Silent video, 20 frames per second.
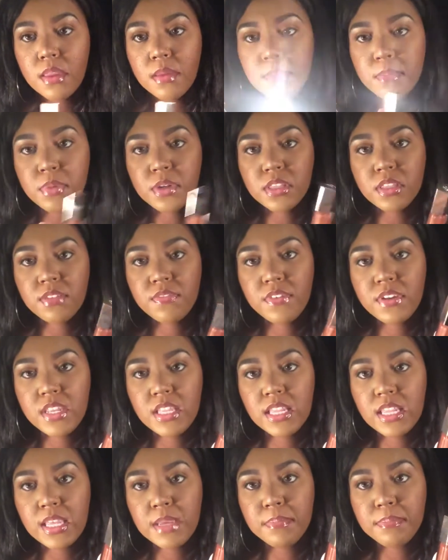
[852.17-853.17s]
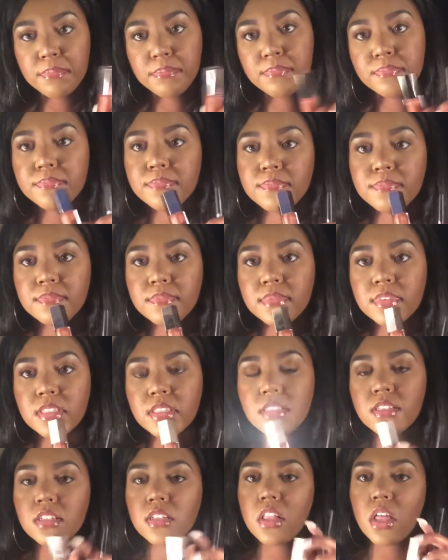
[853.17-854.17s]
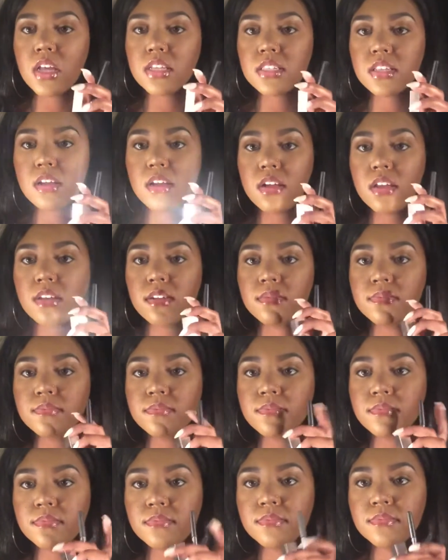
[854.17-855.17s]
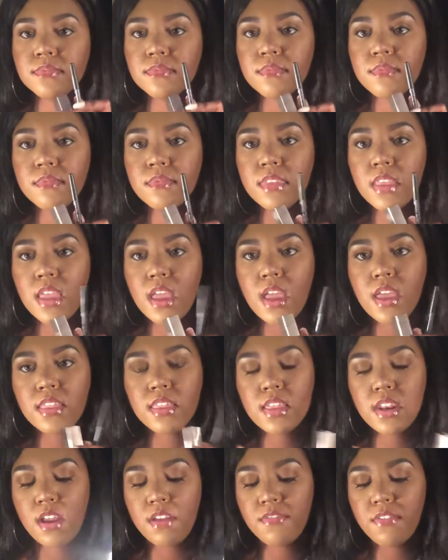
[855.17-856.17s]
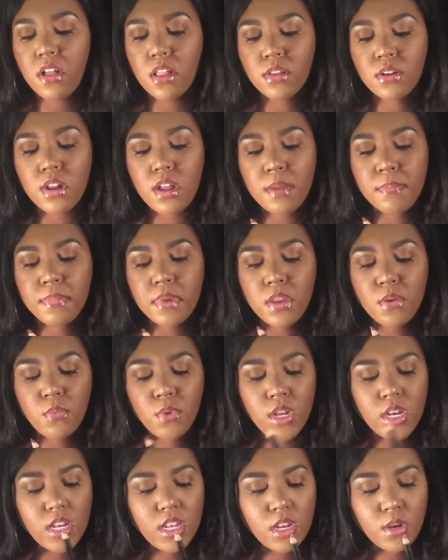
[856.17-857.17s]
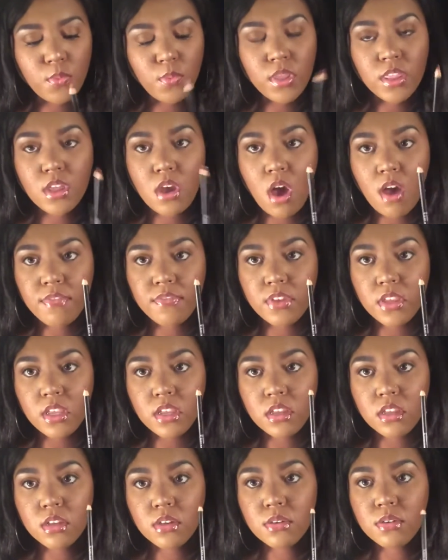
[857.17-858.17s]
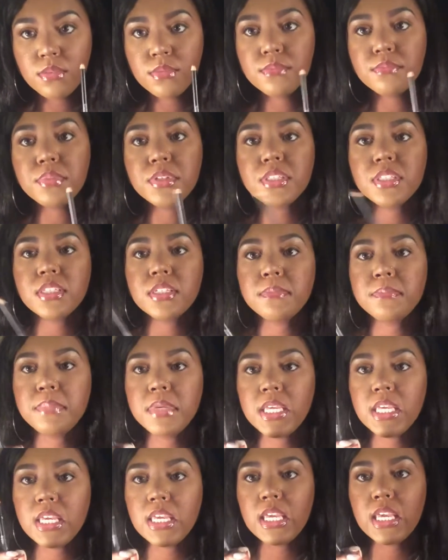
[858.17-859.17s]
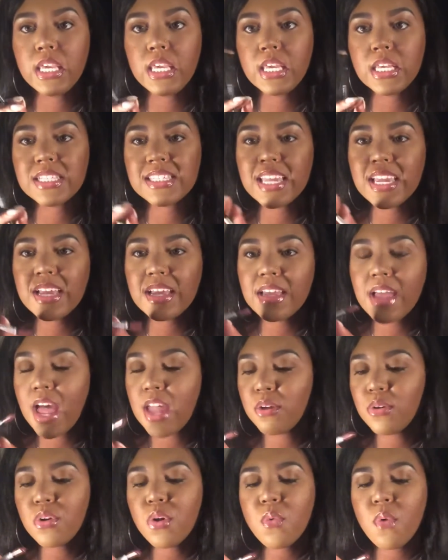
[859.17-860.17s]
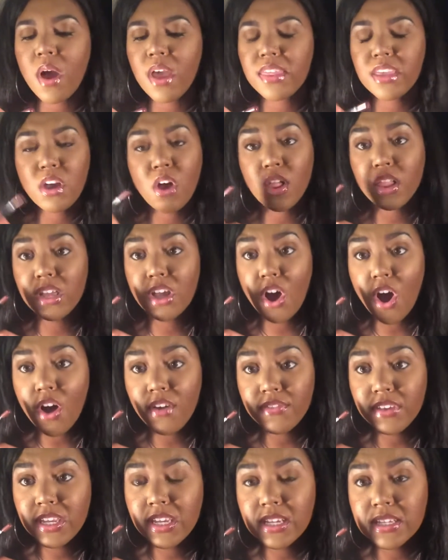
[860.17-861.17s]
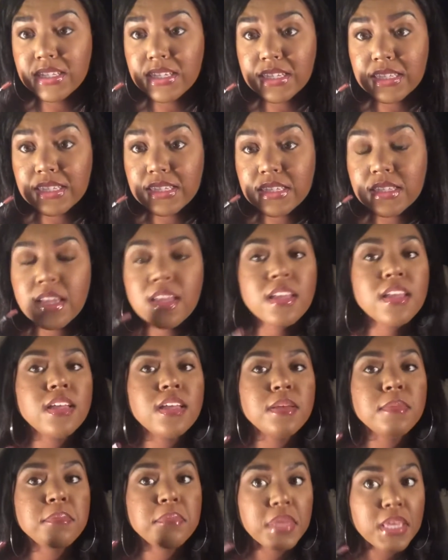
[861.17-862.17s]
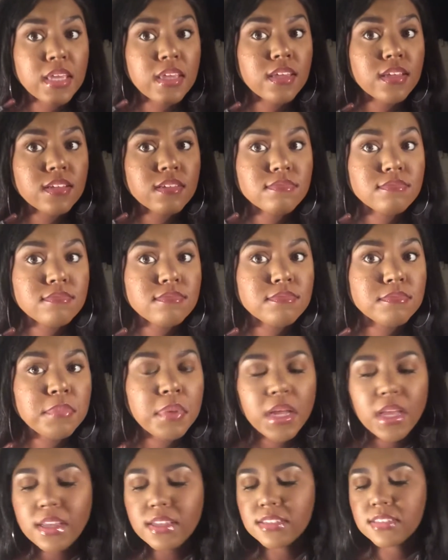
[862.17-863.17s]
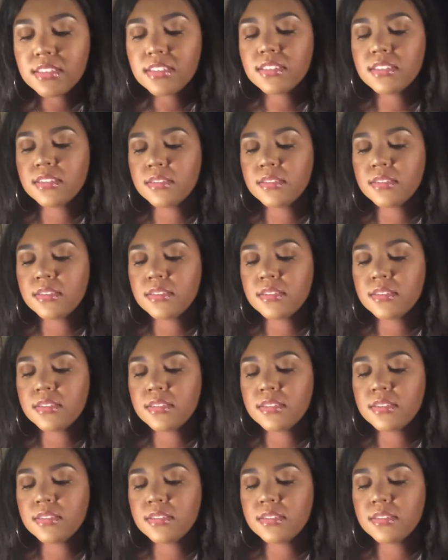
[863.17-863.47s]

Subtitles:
put the Fenty lip gloss on, and then I followed up and went in with Coffee and put the pinky, it's like a, I don't know why they call it Coffee because it's pink, but